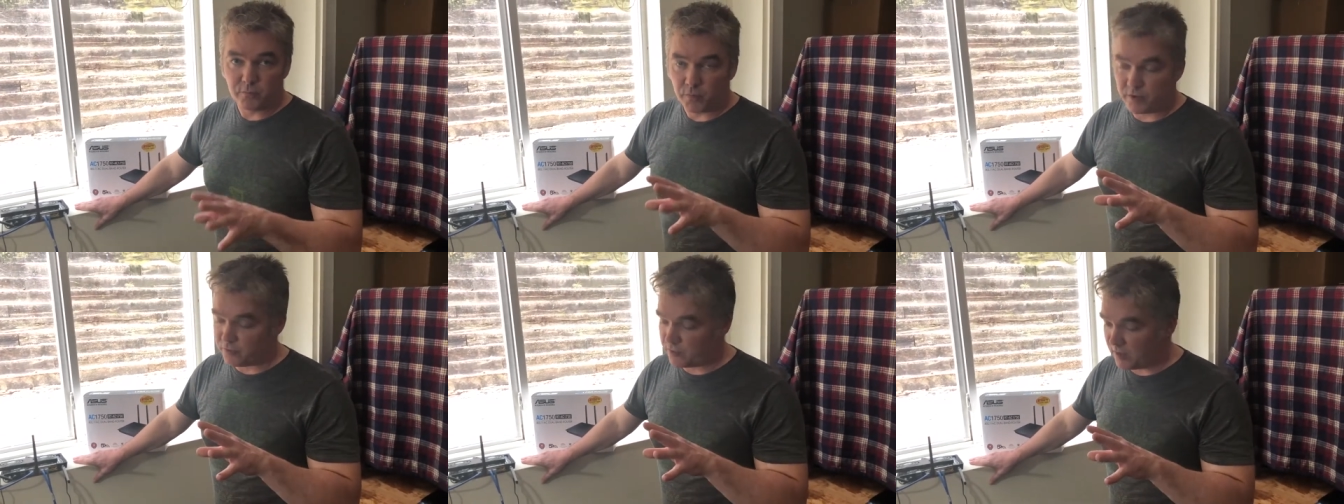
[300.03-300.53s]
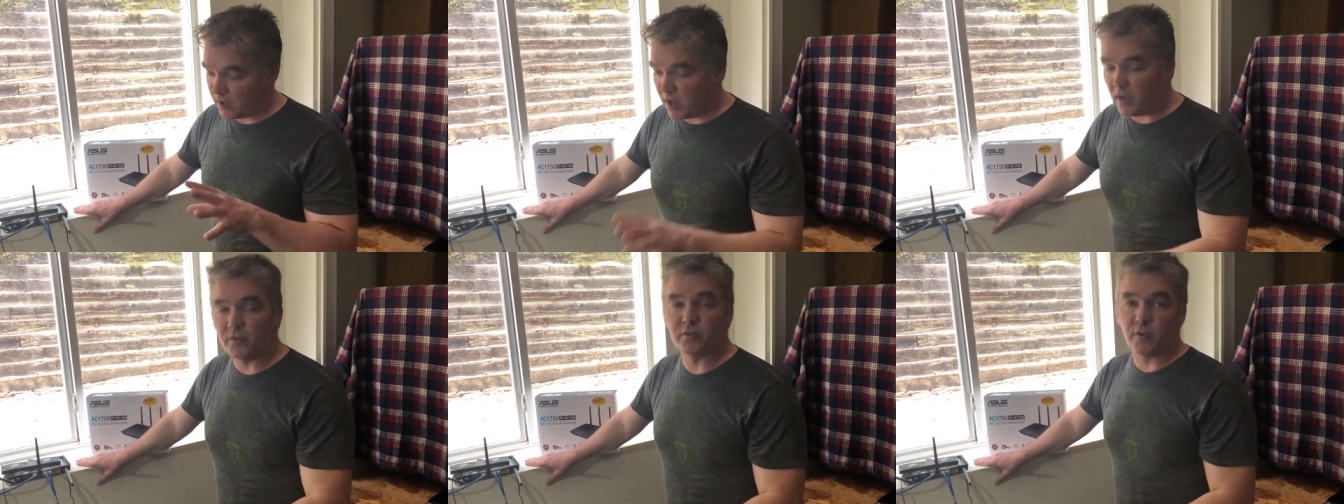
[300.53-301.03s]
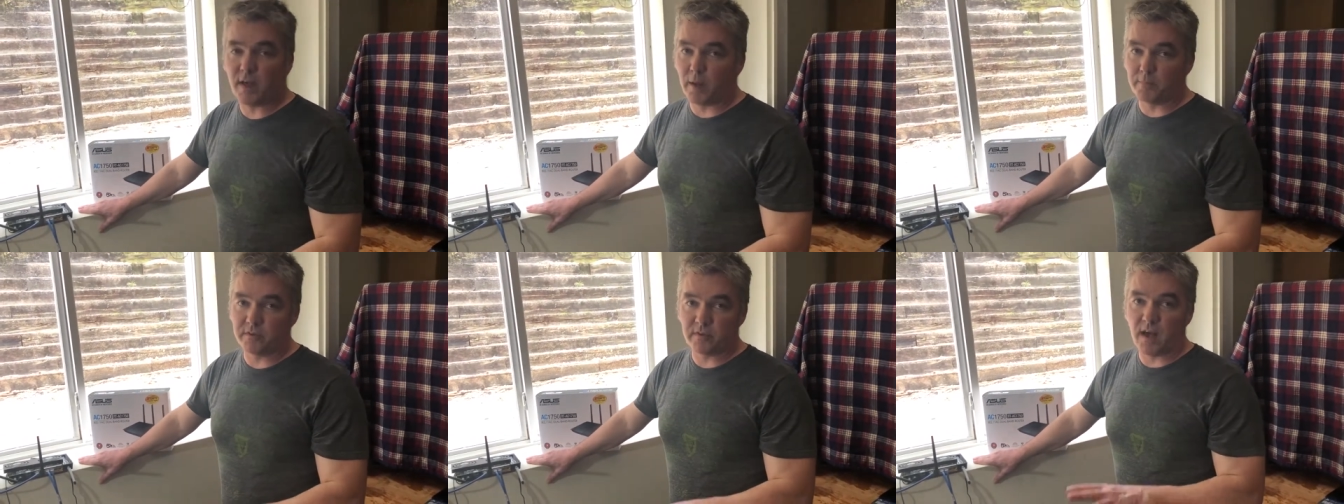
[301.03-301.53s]
which also
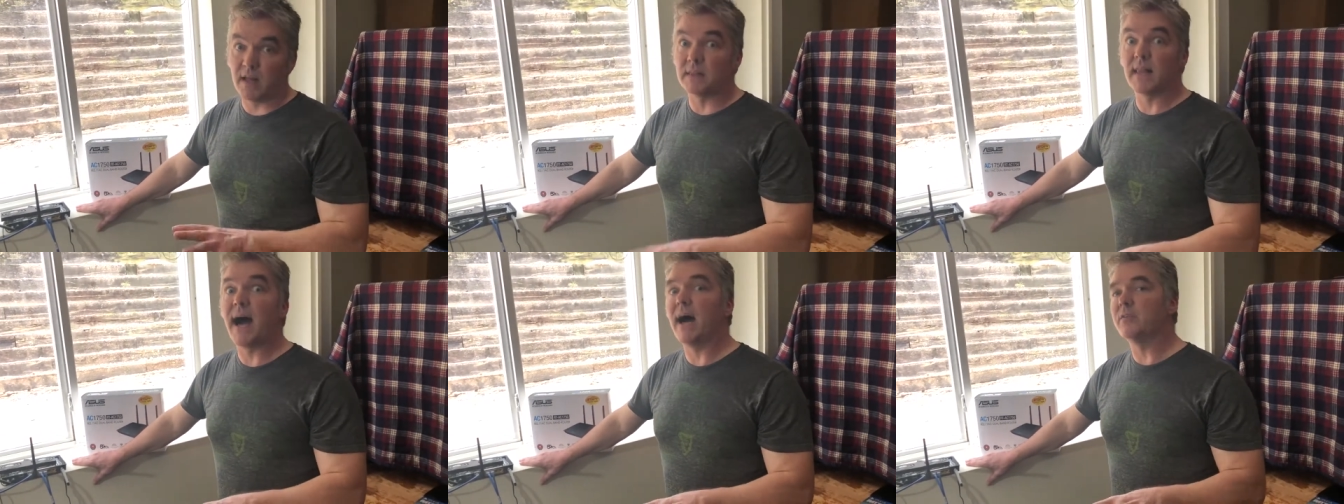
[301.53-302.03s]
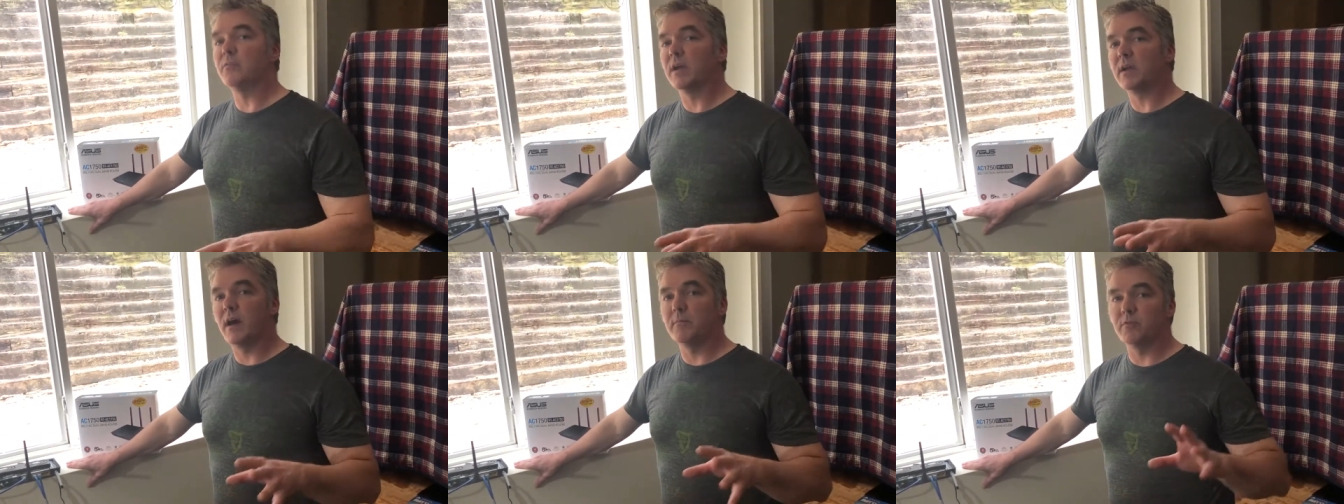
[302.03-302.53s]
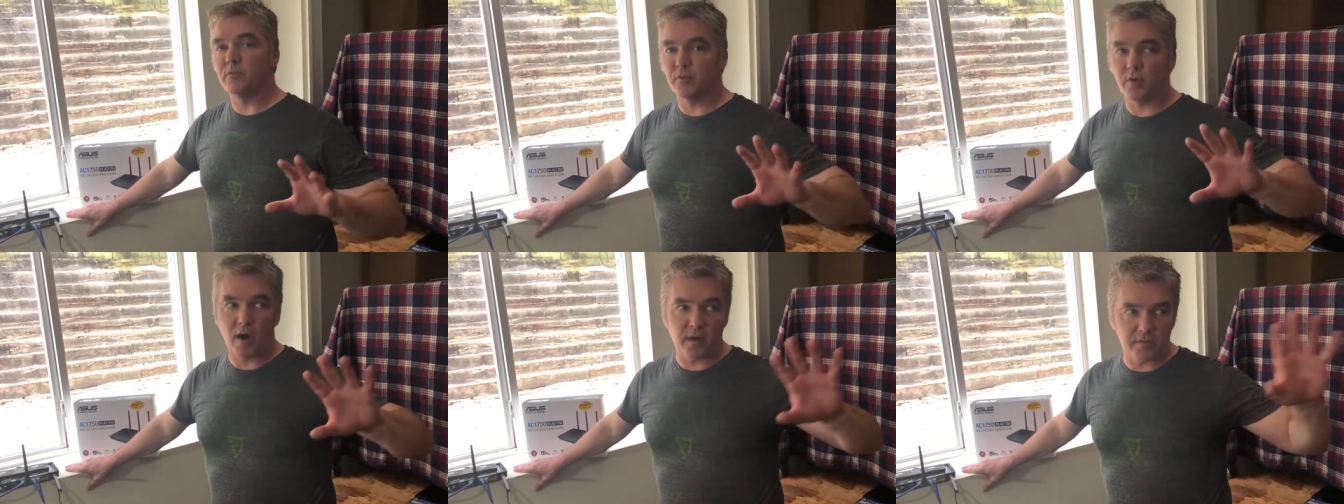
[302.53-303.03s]
helps a lot when it comes
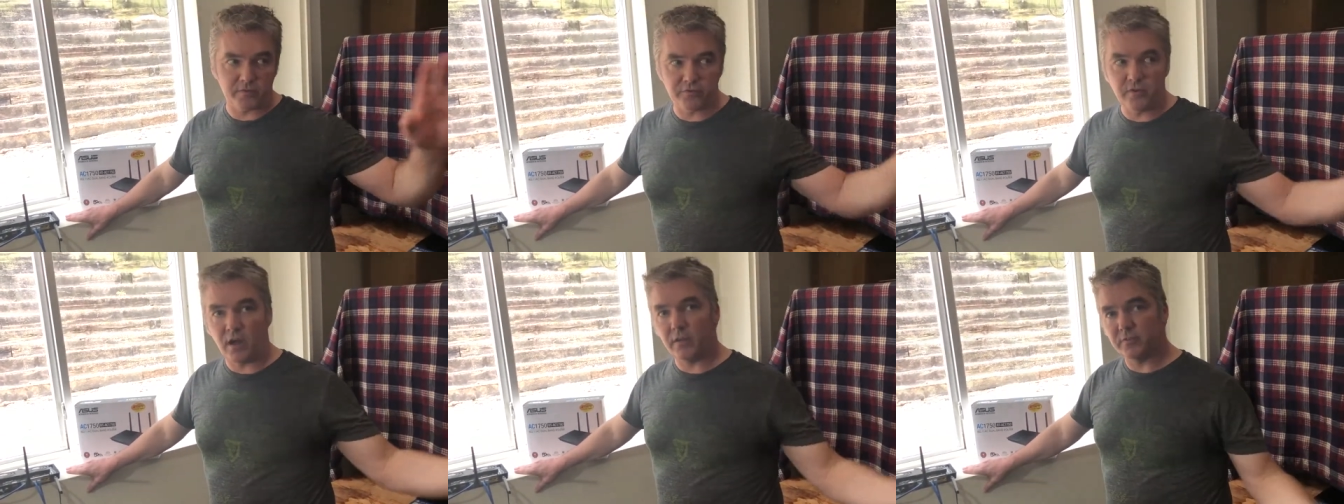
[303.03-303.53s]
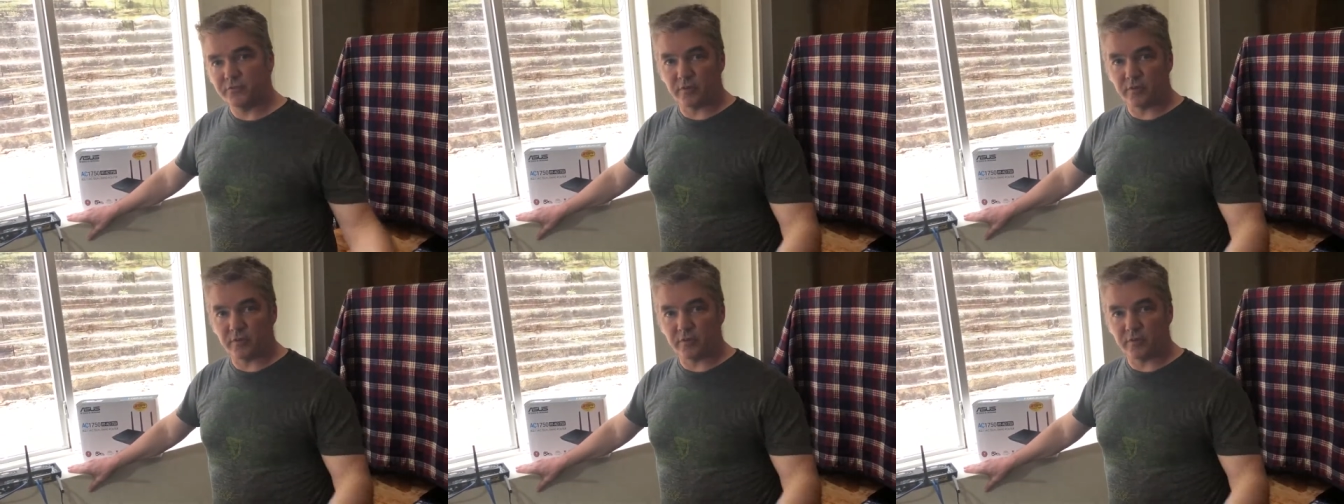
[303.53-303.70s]
to all the, all the